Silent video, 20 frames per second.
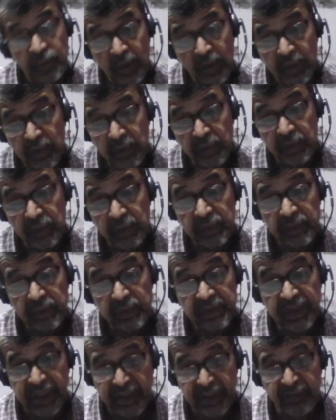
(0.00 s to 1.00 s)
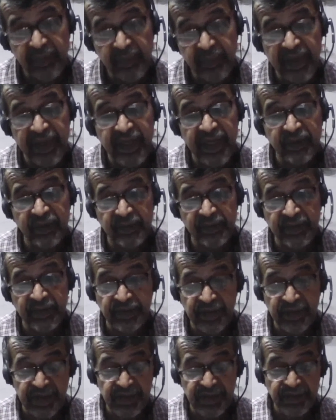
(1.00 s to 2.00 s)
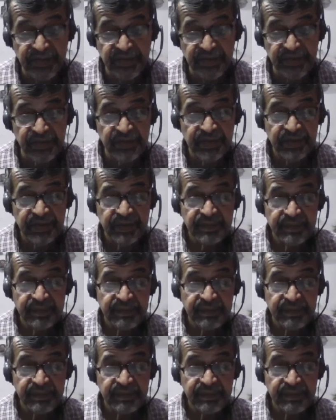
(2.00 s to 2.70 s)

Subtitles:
tomorrow, the expiry date of the series,